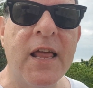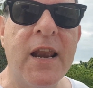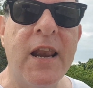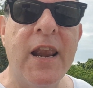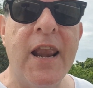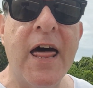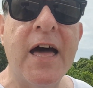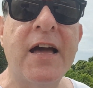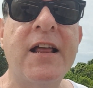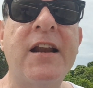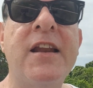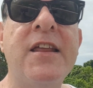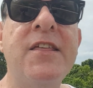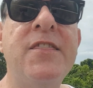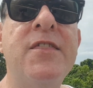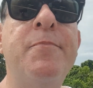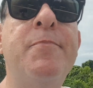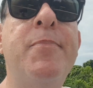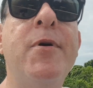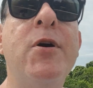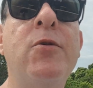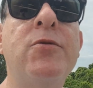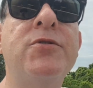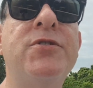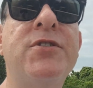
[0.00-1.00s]
Luckily, the
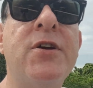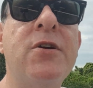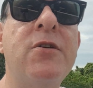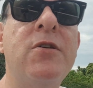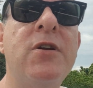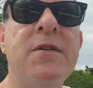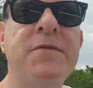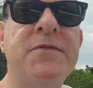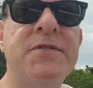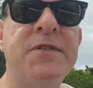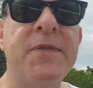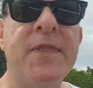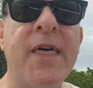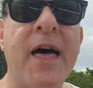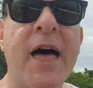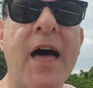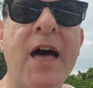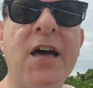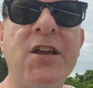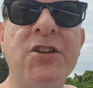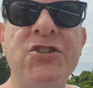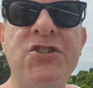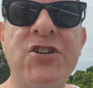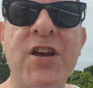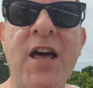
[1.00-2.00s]
builder who lives in the
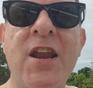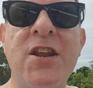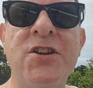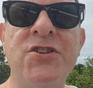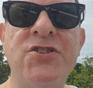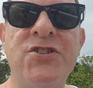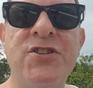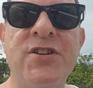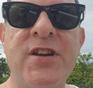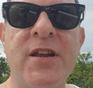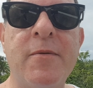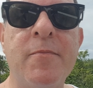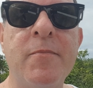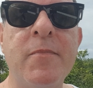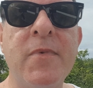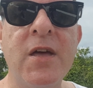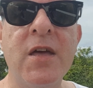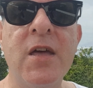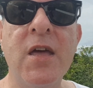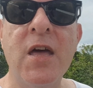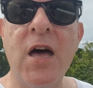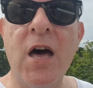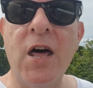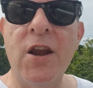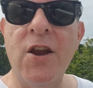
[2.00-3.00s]
hut challenged him
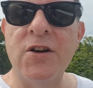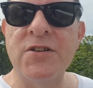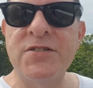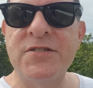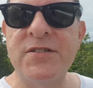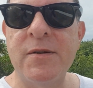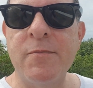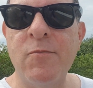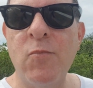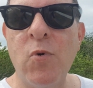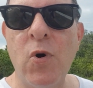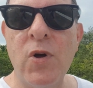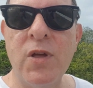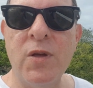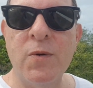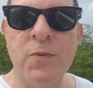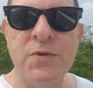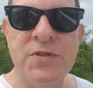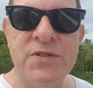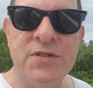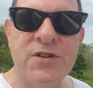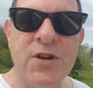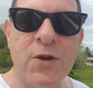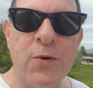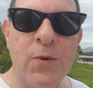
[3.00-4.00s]
and asked him what he
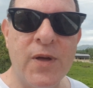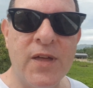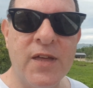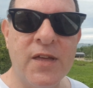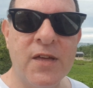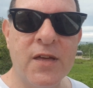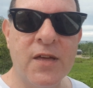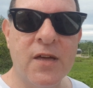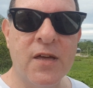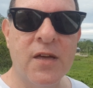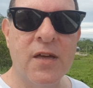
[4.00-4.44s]
was doing.